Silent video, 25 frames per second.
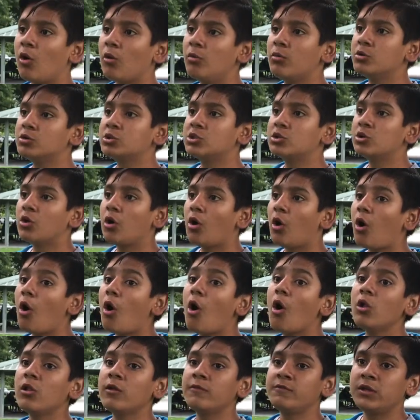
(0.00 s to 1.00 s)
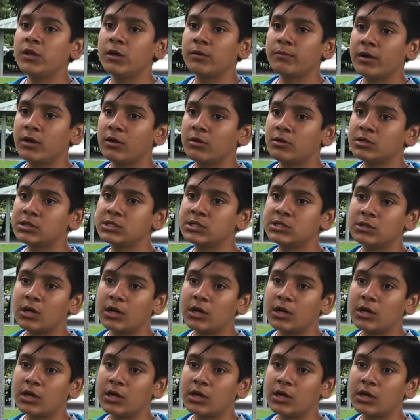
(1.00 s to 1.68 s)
almost all of the Americas,